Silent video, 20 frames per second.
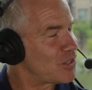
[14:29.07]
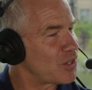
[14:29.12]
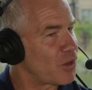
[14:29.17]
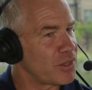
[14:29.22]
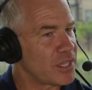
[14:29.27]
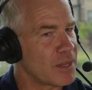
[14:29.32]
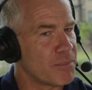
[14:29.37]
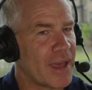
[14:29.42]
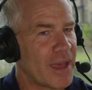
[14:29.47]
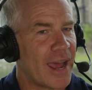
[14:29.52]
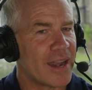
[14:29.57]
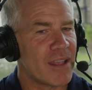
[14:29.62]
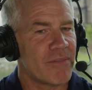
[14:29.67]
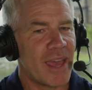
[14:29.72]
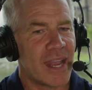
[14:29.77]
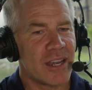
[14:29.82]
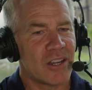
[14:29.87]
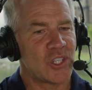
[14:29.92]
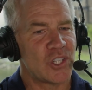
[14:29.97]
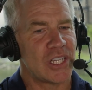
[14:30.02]
So the amount of
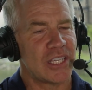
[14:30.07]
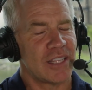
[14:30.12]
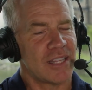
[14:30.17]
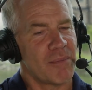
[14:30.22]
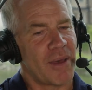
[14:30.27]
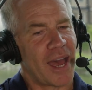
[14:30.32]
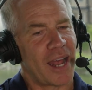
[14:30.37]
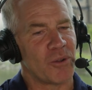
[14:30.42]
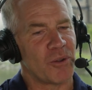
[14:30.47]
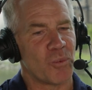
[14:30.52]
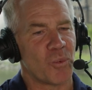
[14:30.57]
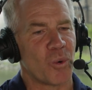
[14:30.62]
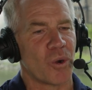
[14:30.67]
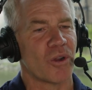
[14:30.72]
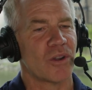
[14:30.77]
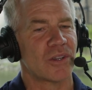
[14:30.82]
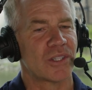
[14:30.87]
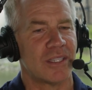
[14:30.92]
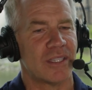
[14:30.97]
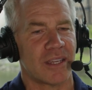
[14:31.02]
energy and the amount of
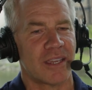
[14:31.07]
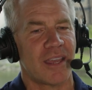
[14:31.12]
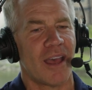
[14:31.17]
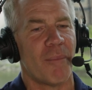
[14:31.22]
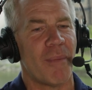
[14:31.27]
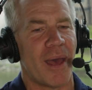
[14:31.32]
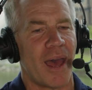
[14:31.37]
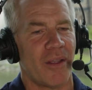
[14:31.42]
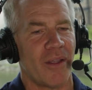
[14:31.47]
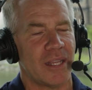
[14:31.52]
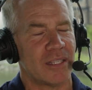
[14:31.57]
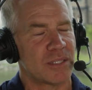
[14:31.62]
words that come out